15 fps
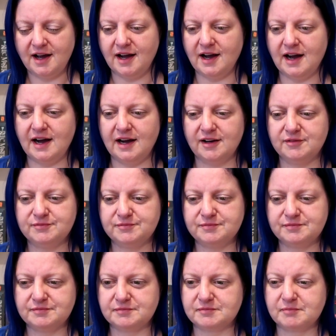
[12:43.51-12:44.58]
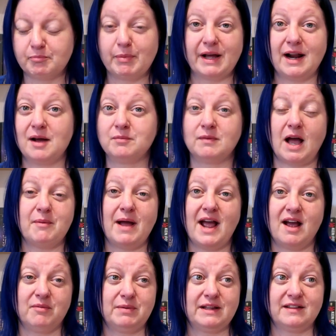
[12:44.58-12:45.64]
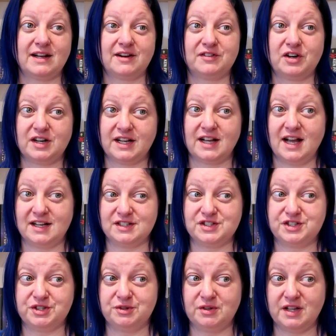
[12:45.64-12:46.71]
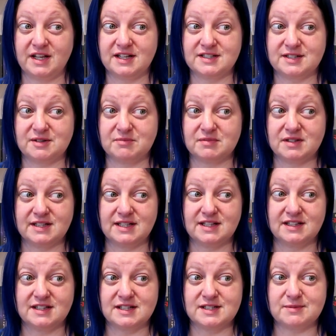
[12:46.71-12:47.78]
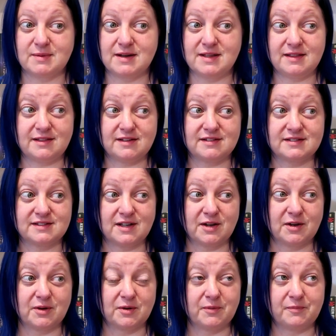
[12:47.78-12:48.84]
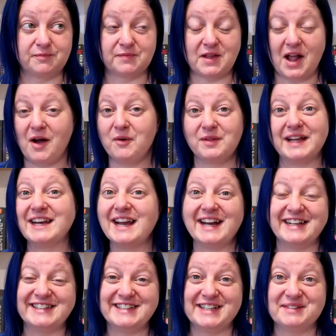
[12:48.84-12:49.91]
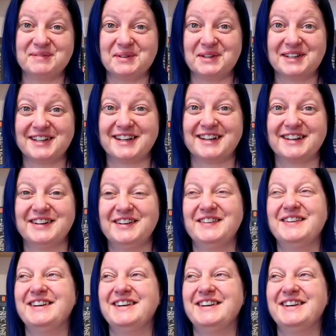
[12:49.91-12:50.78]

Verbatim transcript: Uh, but I'm, I'm happy that I've already gotten two things completed this month, so only 19 more to go.